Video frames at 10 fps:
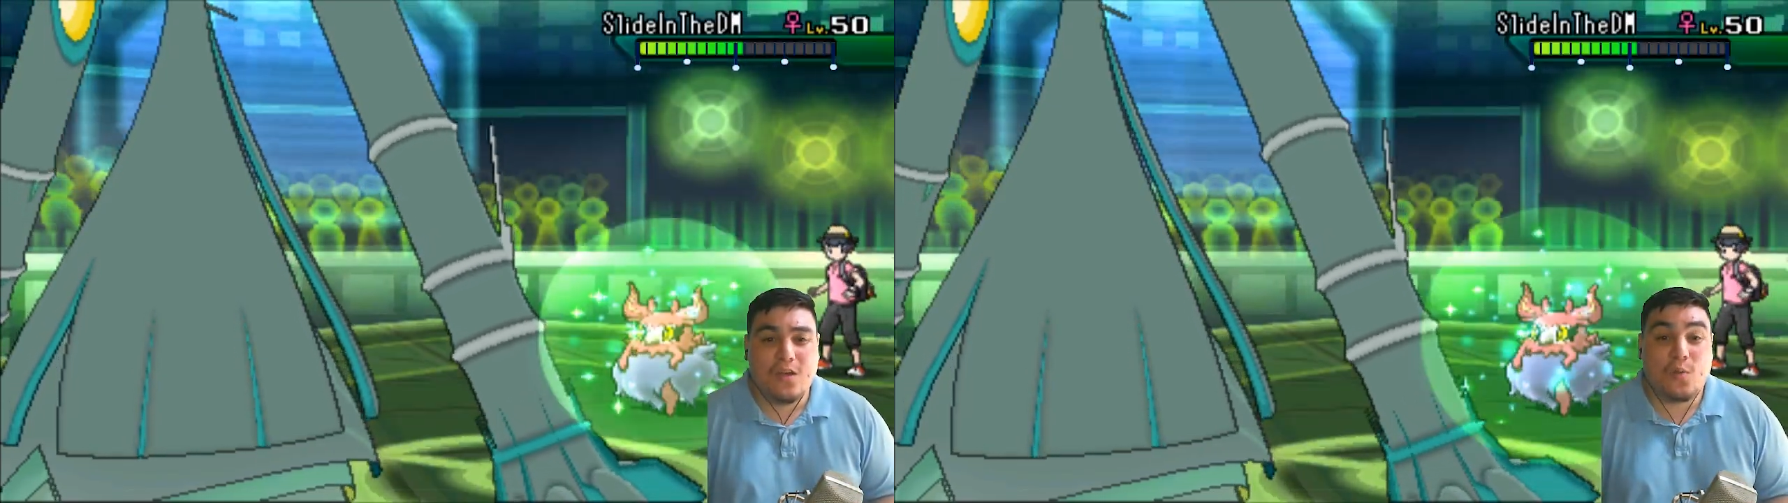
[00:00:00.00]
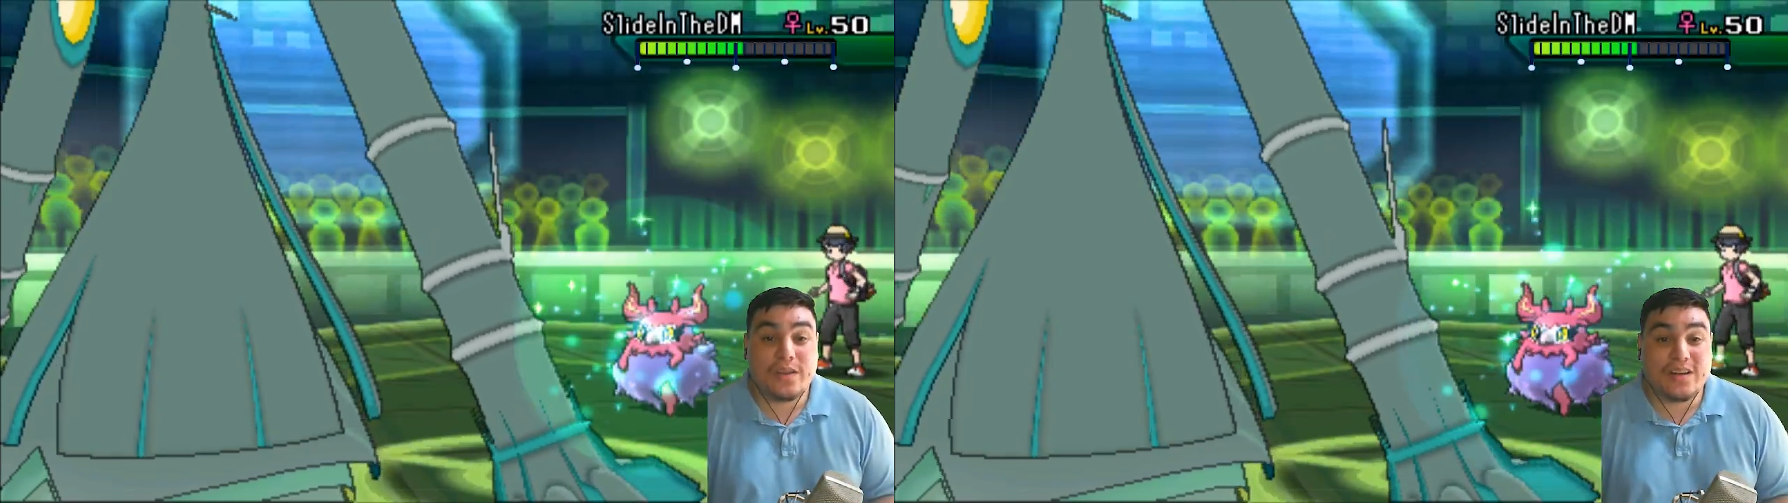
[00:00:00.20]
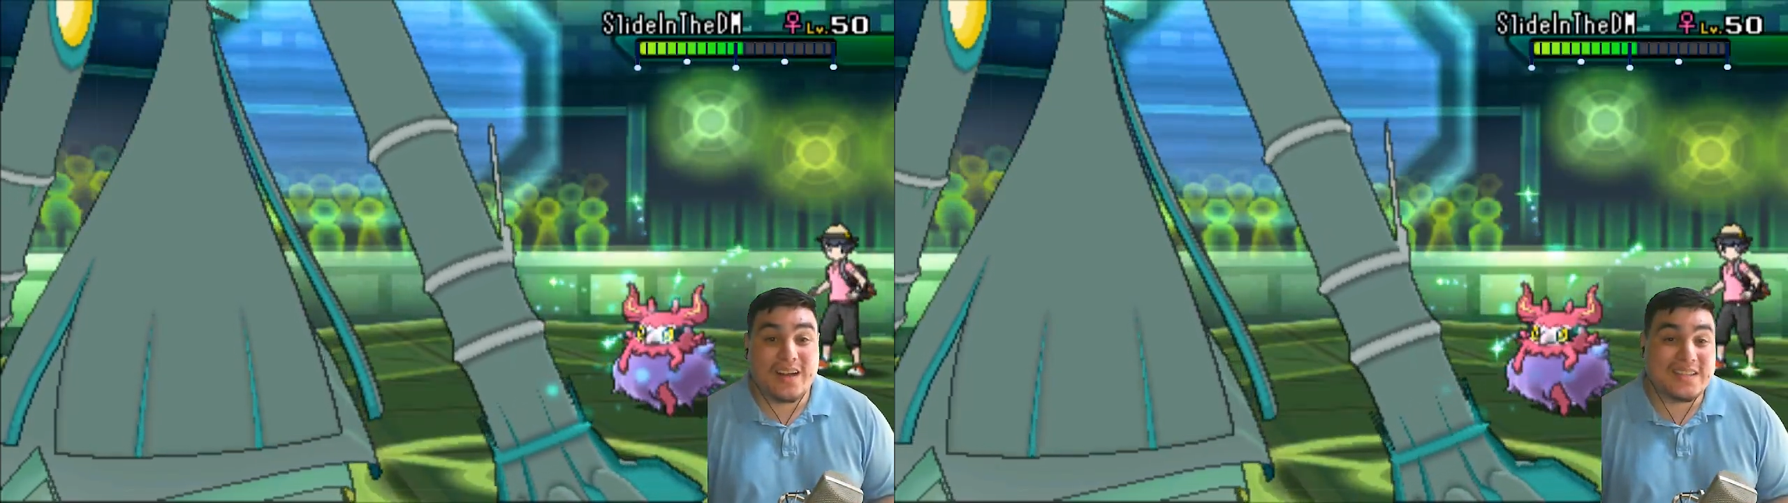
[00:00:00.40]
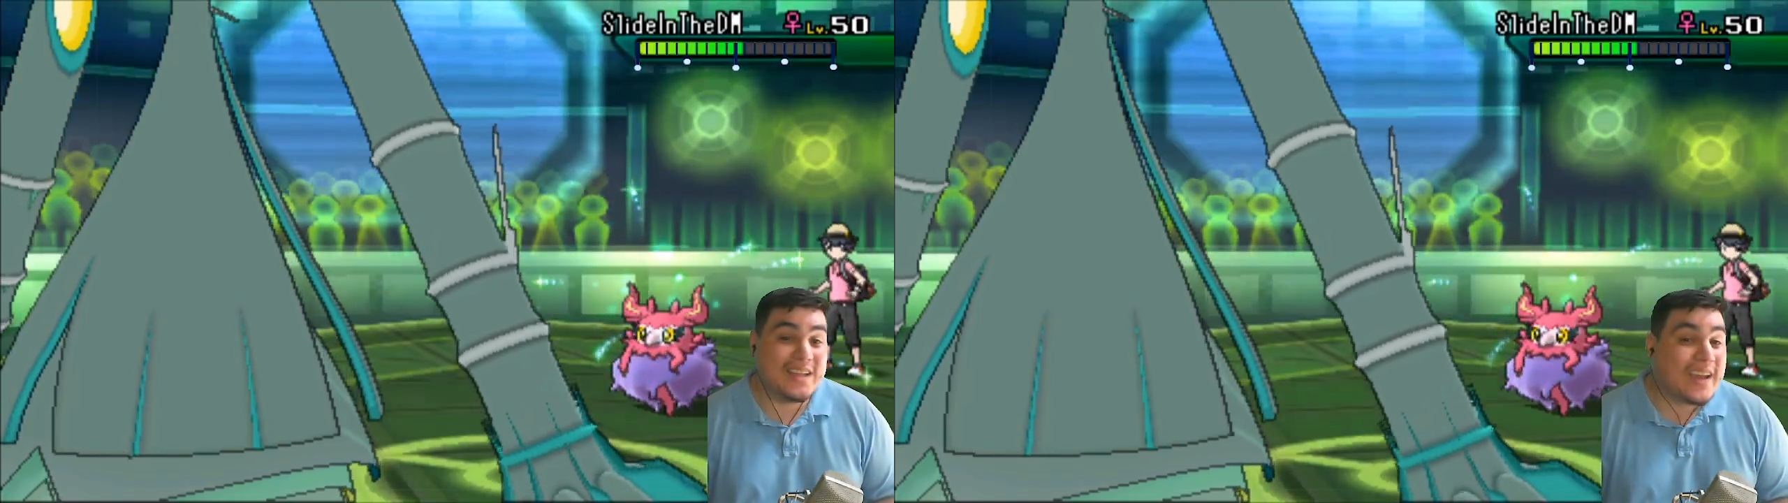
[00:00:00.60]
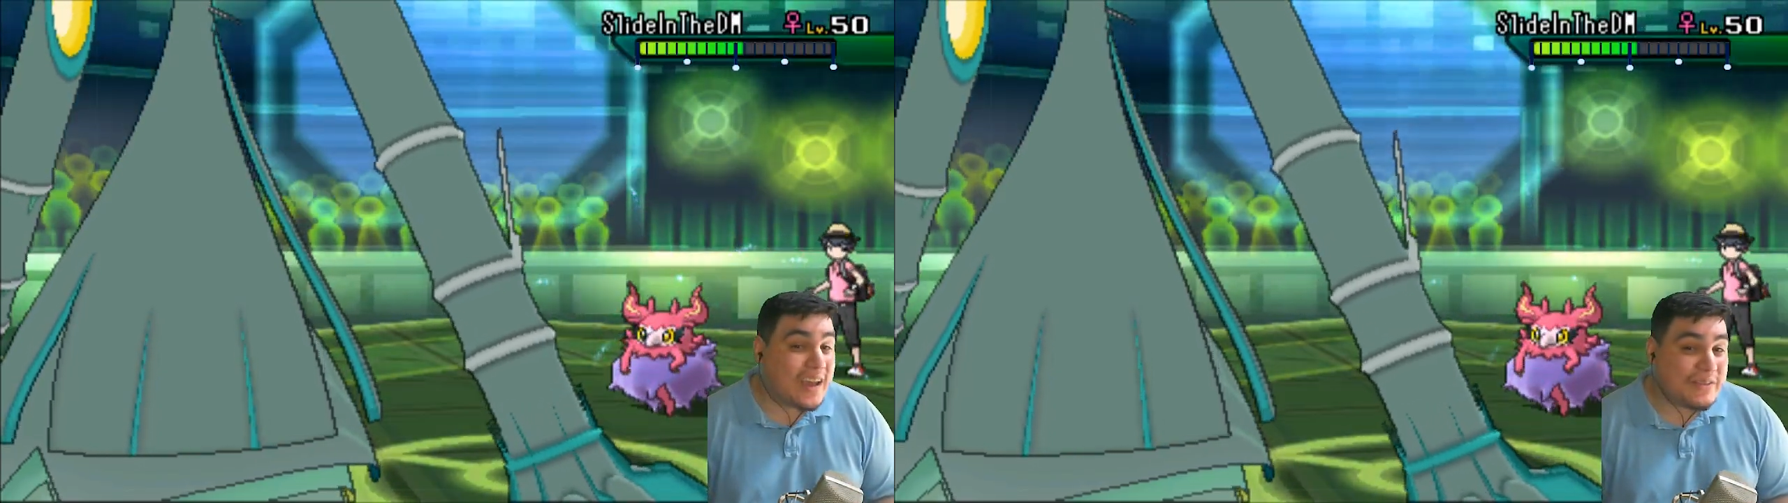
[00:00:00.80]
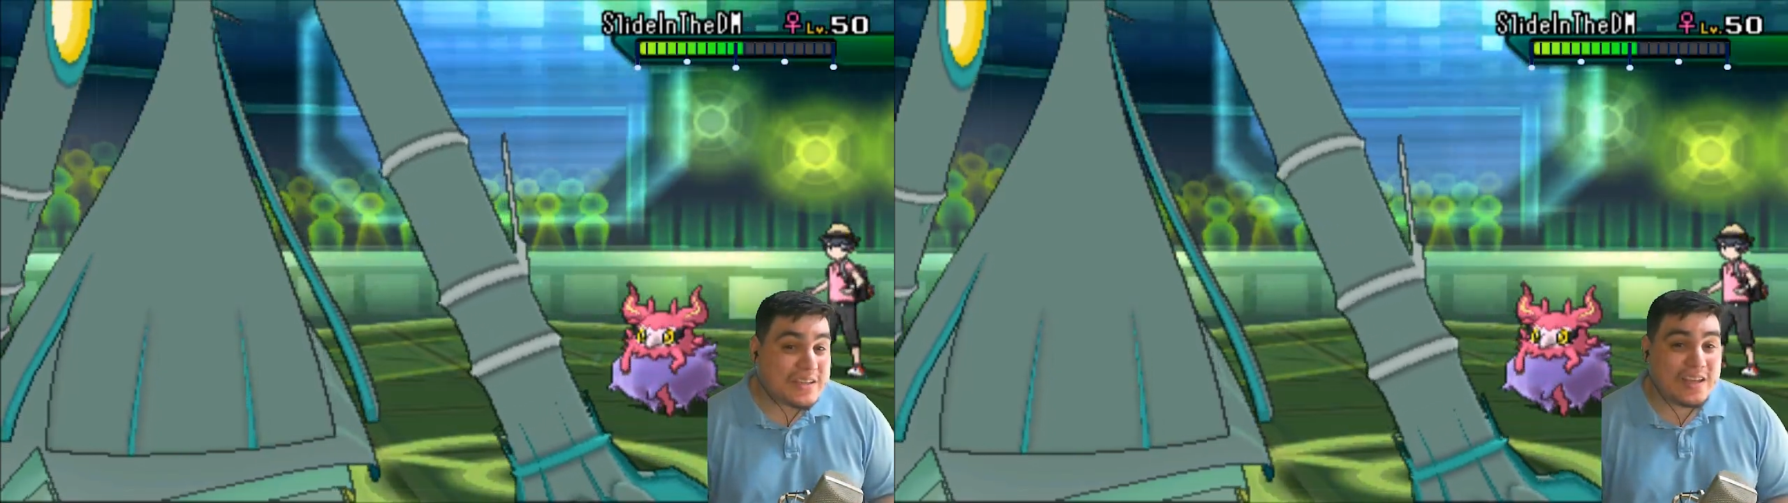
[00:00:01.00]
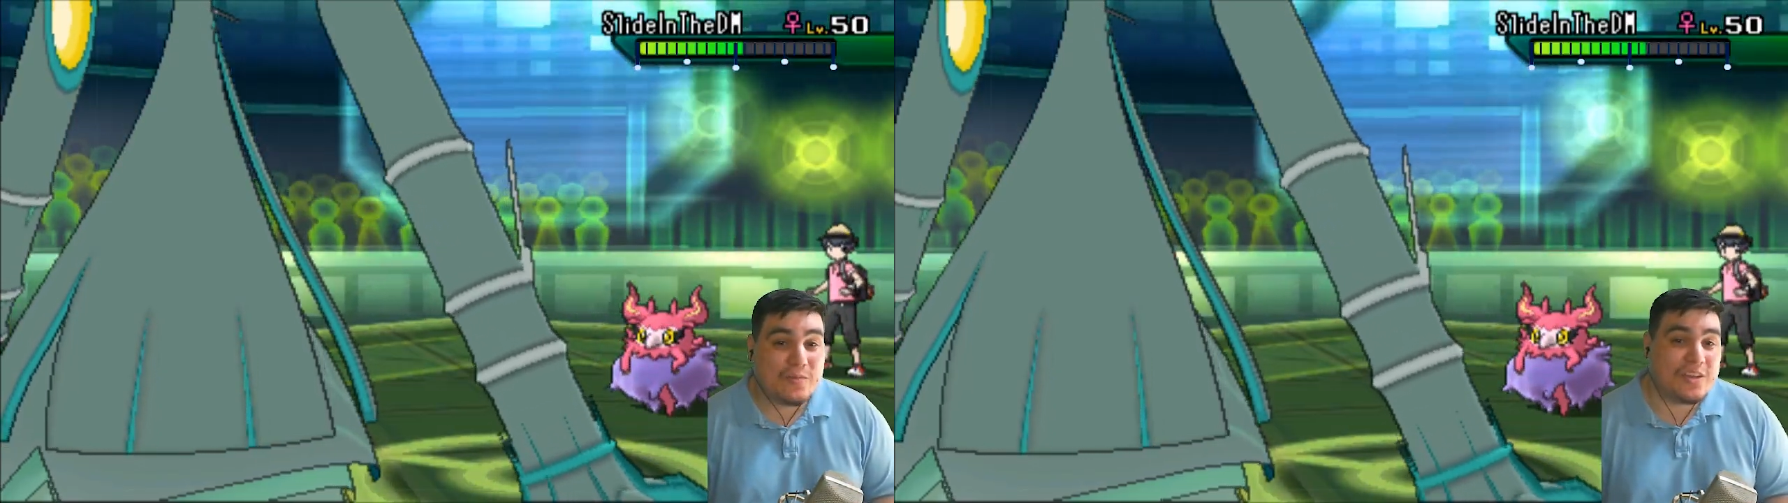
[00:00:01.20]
whether or not I take a heavy slam,